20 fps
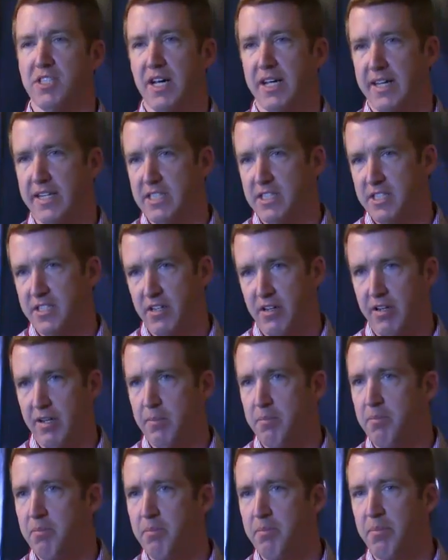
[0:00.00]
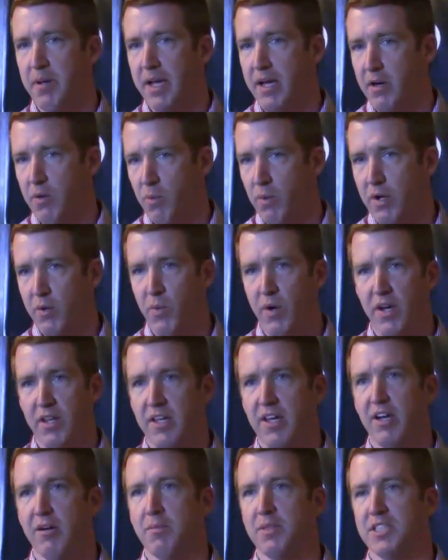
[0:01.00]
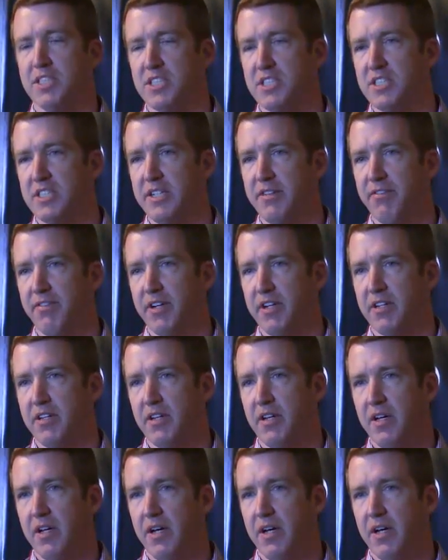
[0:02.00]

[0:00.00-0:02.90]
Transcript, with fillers: not necessarily better one way or the other, but just different